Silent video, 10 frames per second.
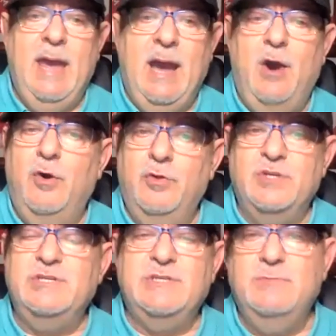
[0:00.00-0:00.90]
how
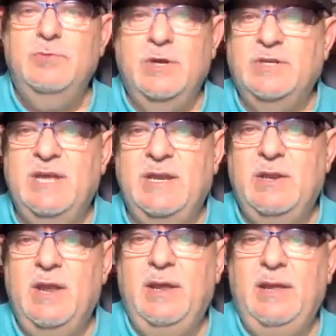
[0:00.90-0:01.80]
the system works.
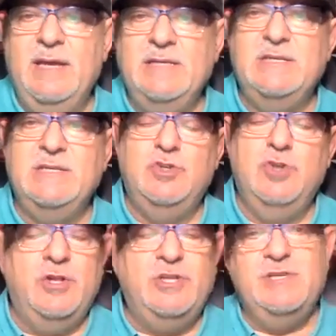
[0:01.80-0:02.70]
And yes, it's
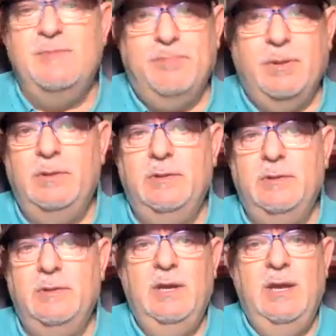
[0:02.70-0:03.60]
not simple,
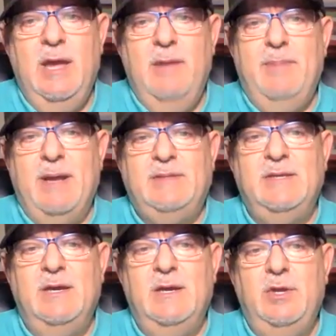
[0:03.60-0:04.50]

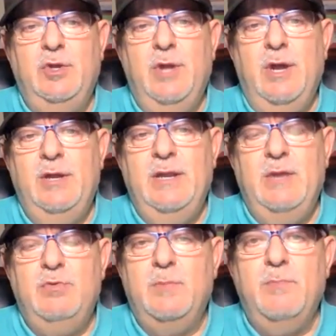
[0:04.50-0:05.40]
but you know, in
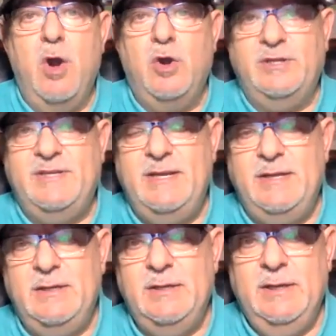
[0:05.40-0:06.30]
network
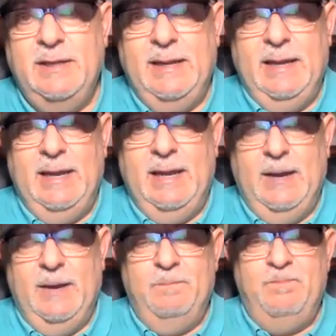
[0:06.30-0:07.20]
marketing,
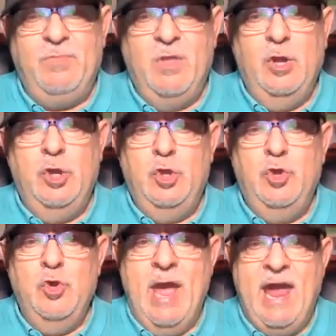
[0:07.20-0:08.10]

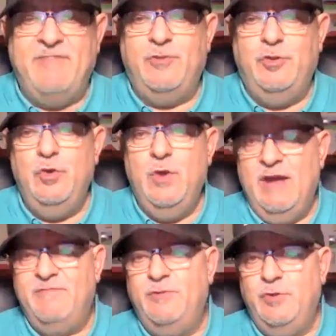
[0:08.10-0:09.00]
you have
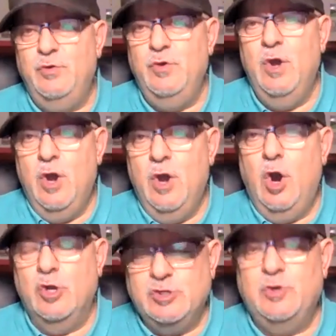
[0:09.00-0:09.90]
to
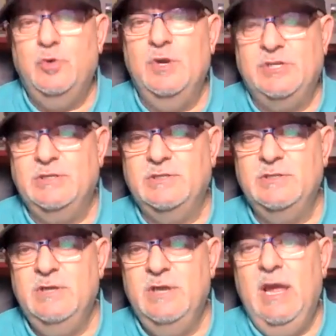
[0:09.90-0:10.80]
ask questions.